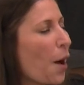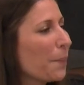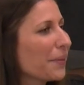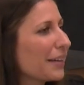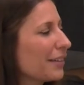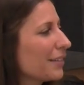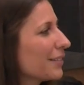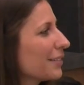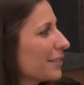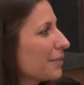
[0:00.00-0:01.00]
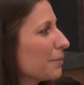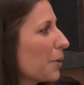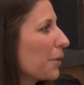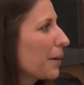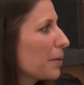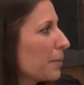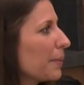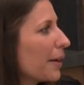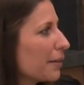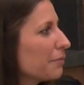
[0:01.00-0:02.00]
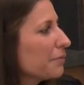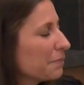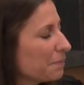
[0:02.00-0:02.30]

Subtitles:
humbling program to be part of.